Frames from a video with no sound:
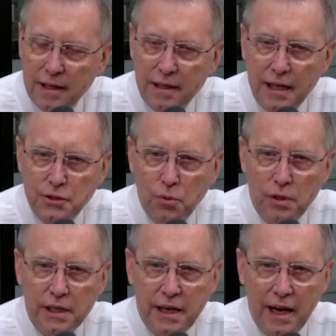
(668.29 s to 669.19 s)
That's when
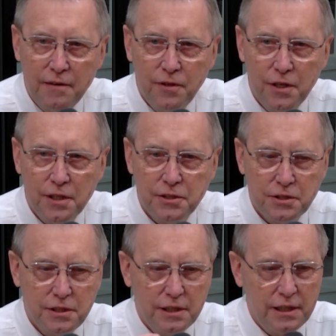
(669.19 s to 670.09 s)
it gave us
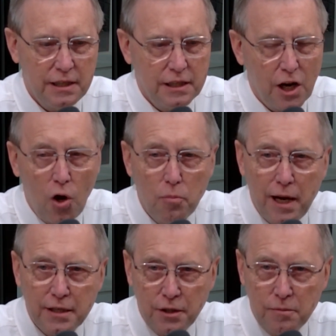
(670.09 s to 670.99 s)
the
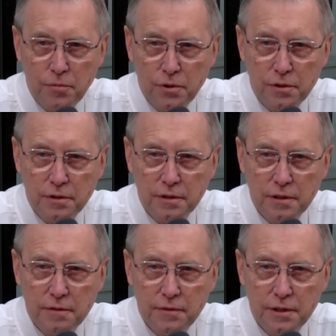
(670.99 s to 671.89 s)
callback number
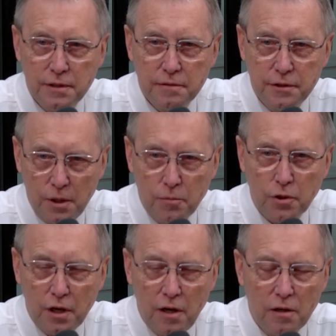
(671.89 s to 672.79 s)
of the number
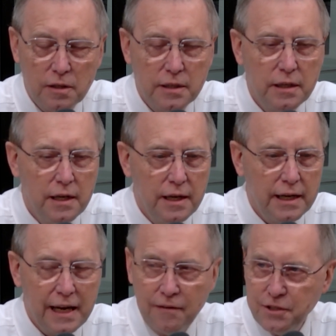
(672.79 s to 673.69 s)
calling.
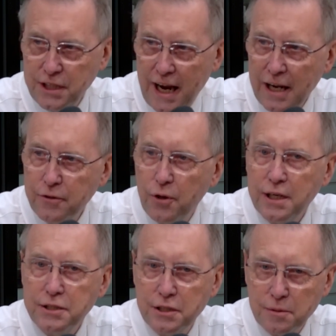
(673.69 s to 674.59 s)
It gave us the
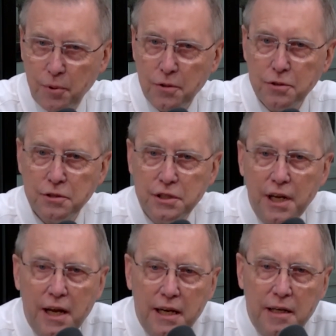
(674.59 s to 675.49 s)
address and the person's
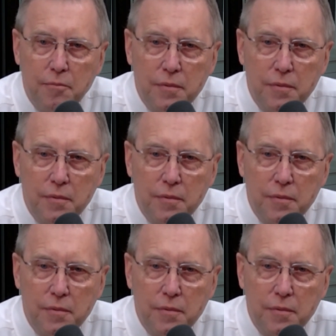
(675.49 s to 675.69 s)
name